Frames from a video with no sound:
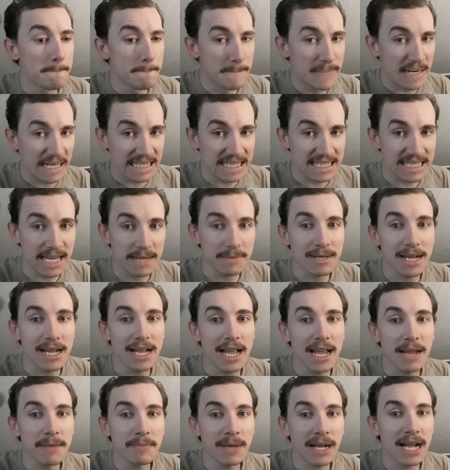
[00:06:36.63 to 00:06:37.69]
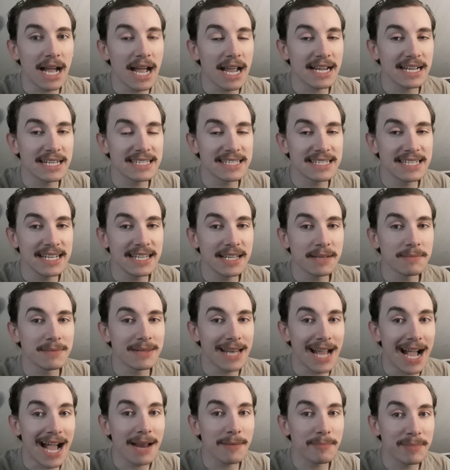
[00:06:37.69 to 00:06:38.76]
But at the same time, I could see them
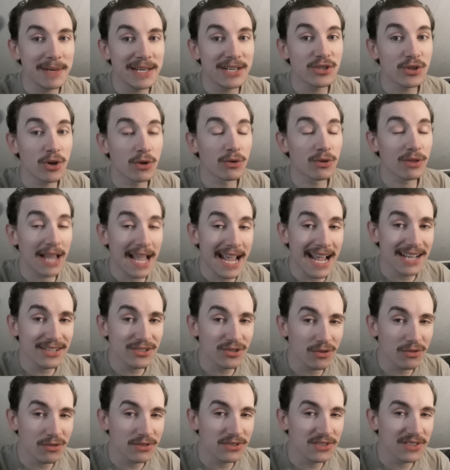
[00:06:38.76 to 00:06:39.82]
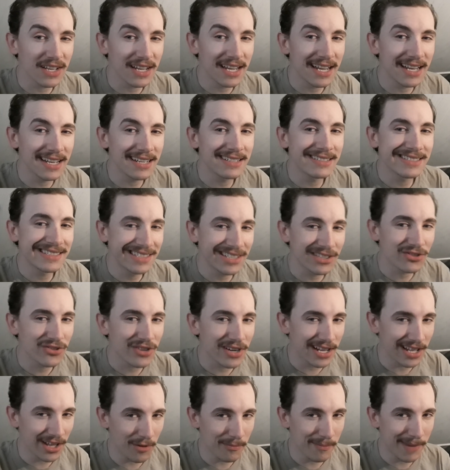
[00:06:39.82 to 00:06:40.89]
not be total assholes and still try
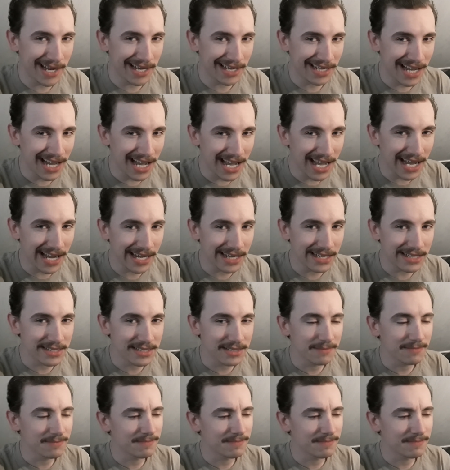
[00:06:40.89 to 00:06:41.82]
to help mankind.